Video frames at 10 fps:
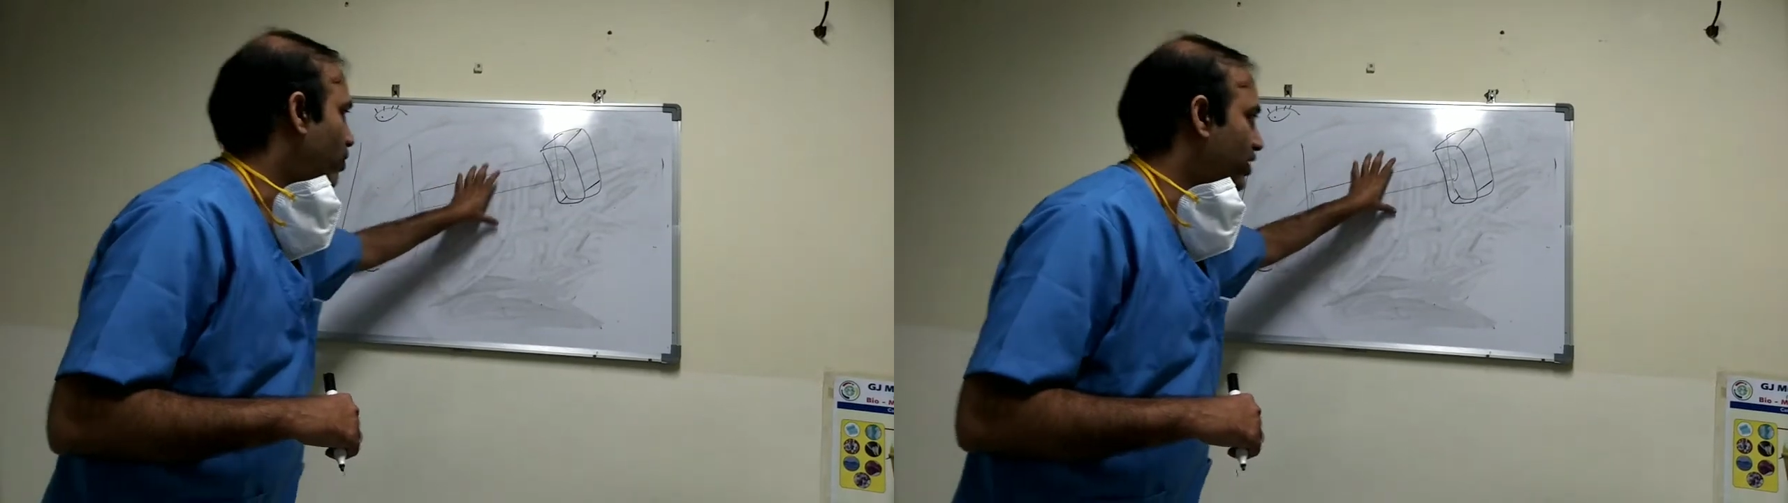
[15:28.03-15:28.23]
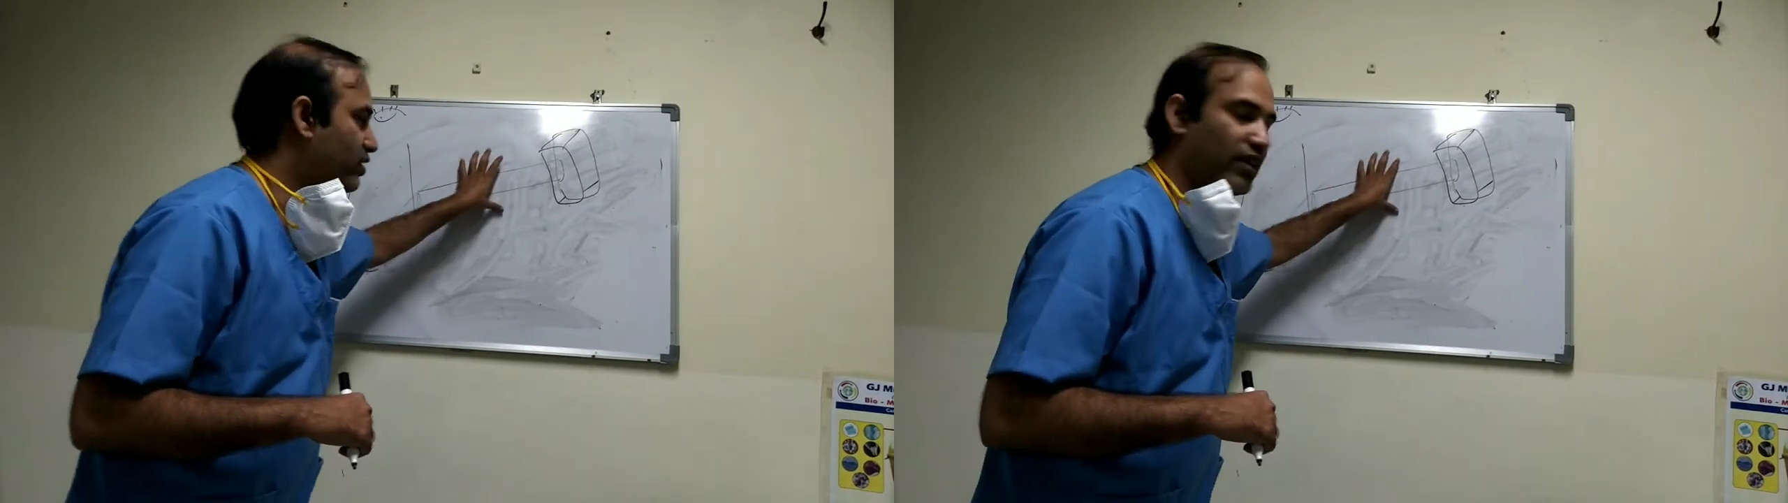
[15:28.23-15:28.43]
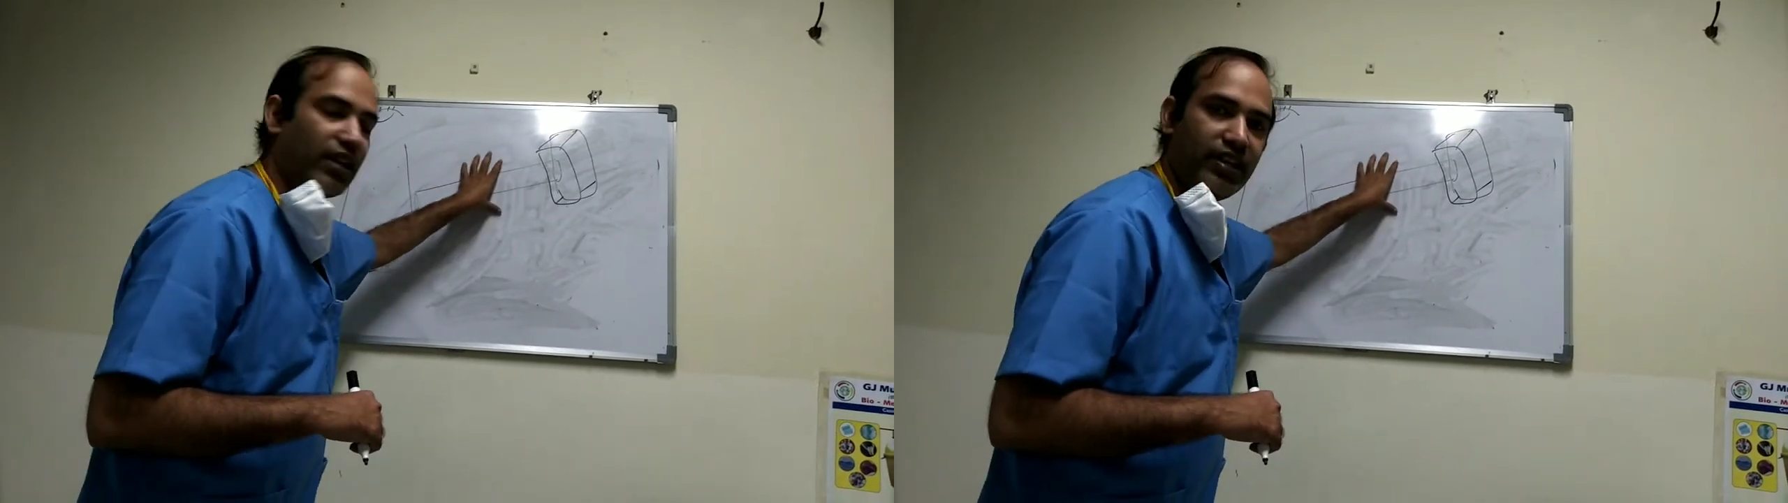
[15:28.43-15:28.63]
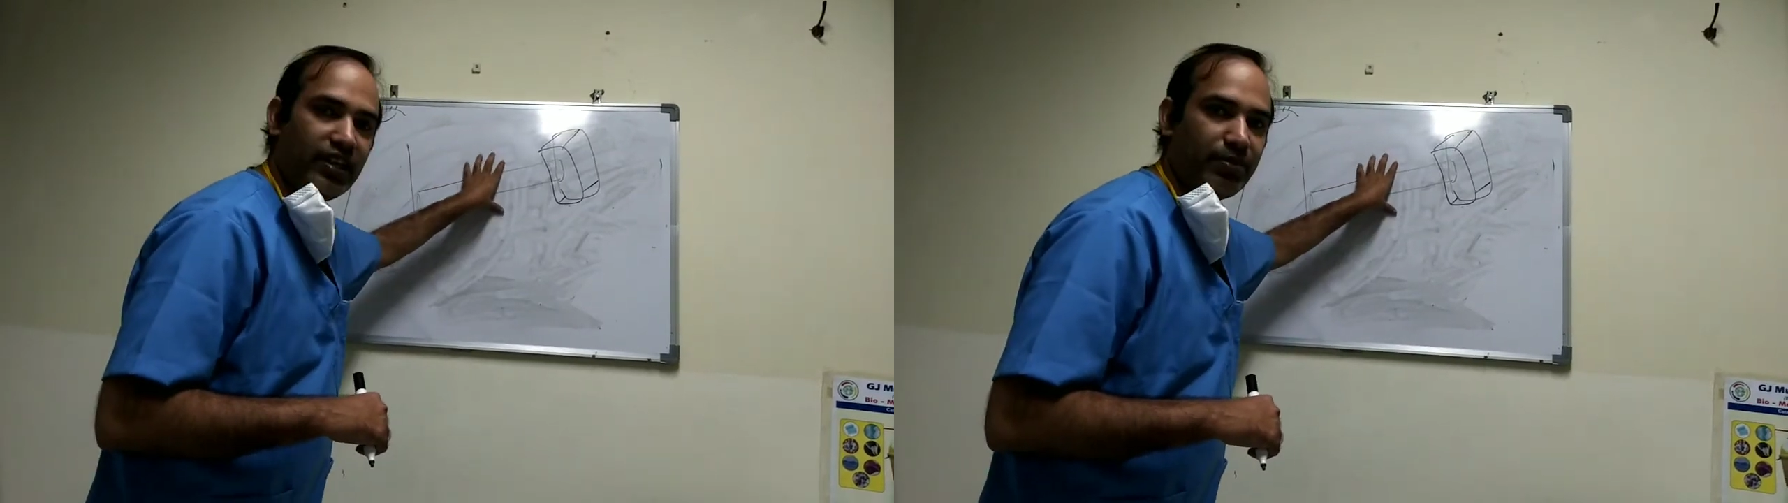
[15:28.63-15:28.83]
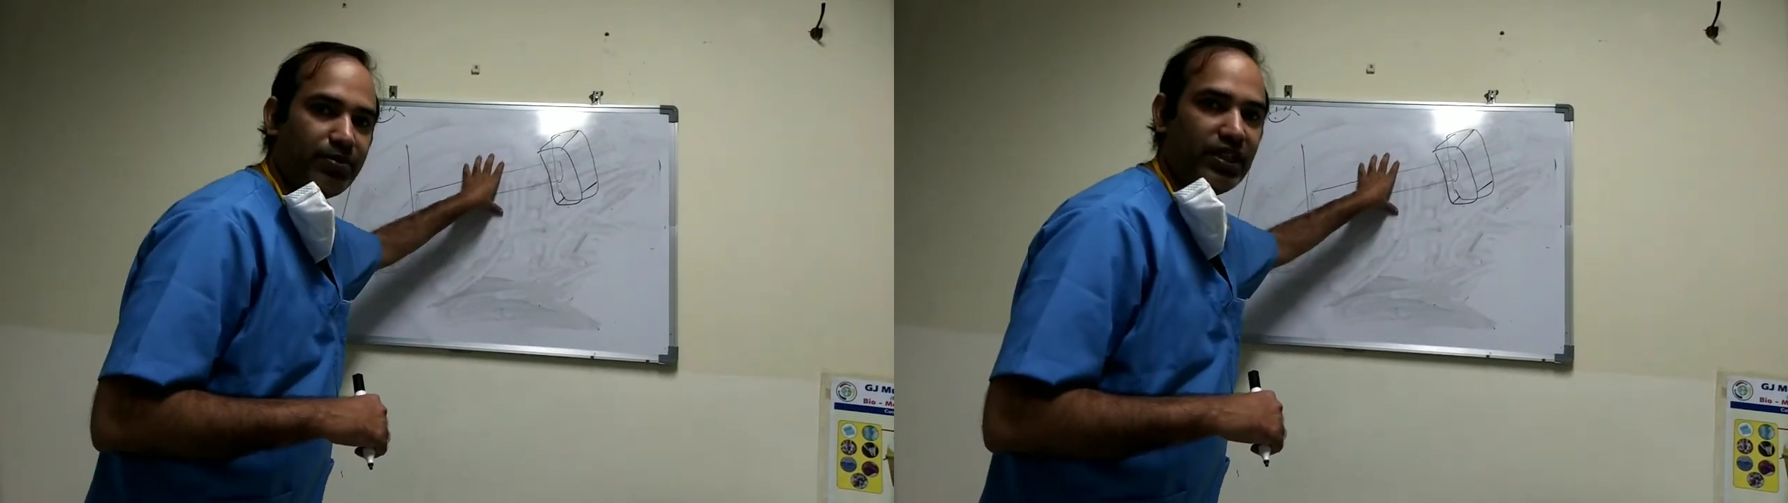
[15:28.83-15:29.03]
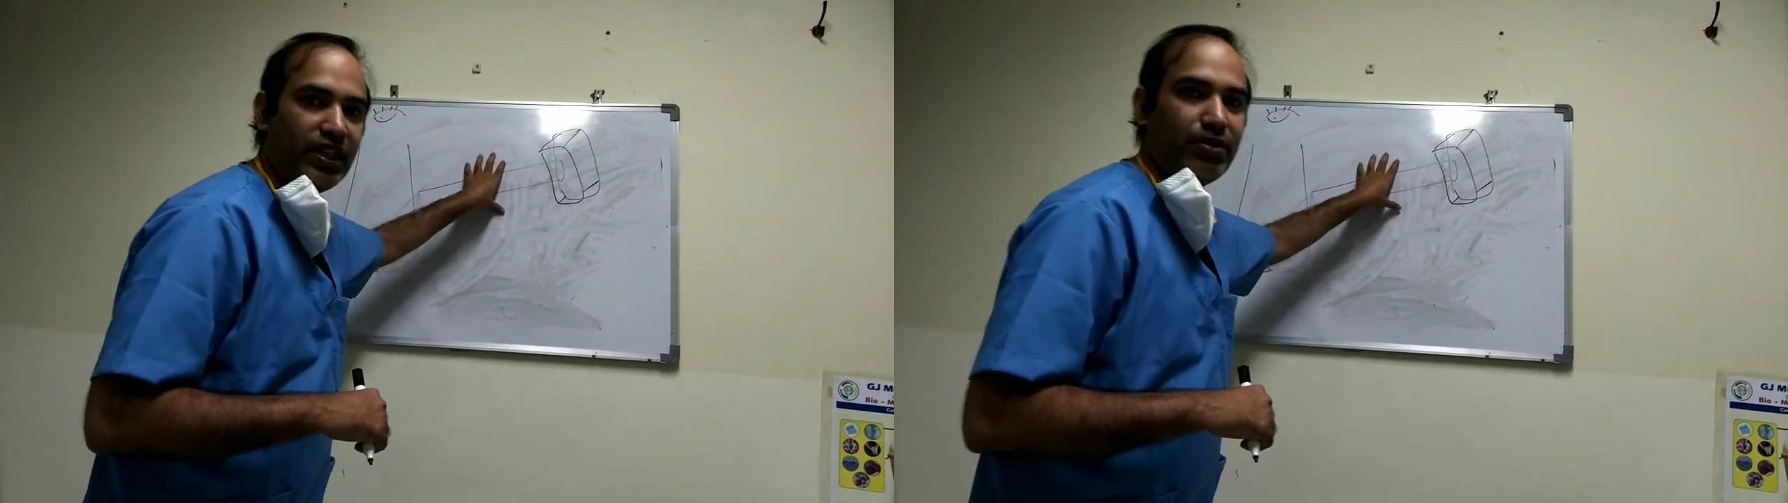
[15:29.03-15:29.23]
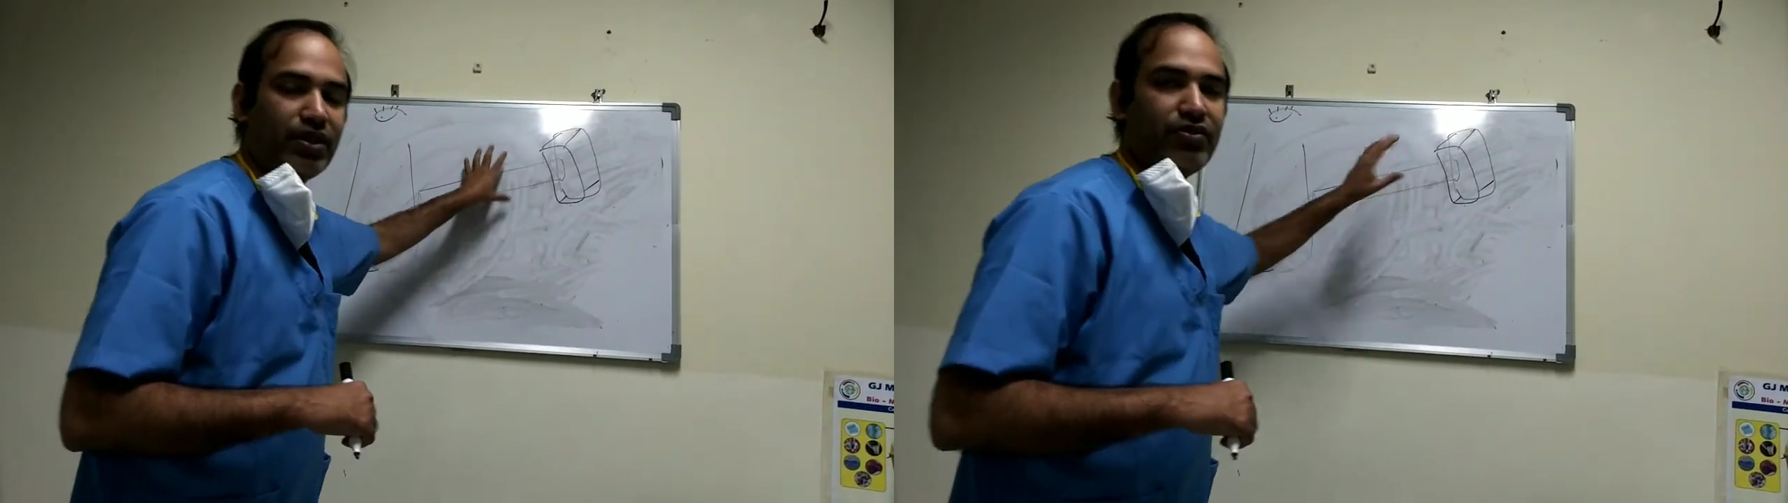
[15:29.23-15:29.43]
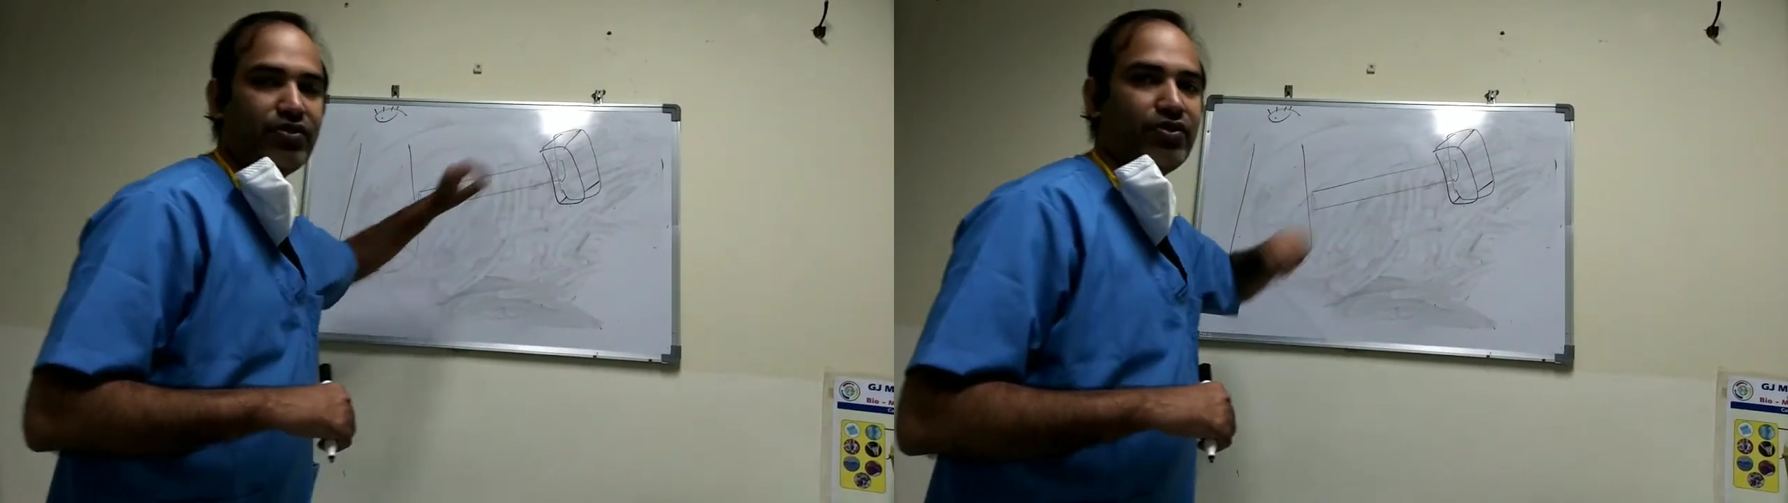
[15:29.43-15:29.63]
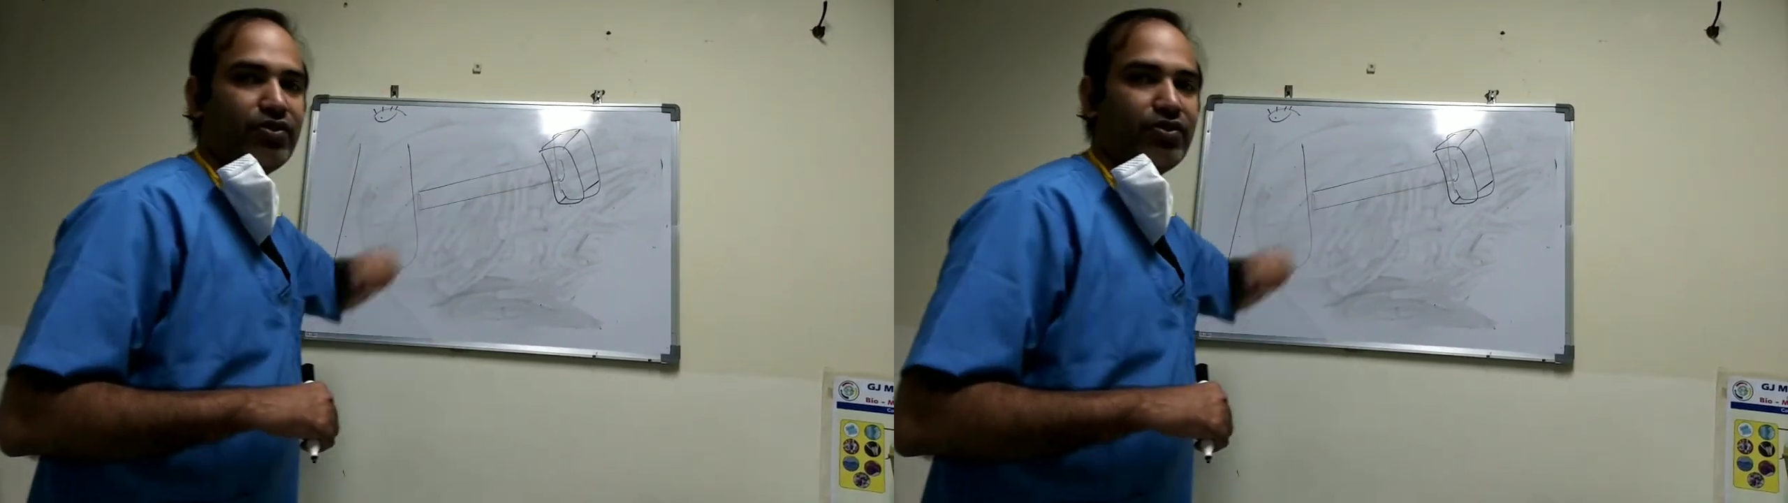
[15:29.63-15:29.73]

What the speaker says: what is the lining epithelium of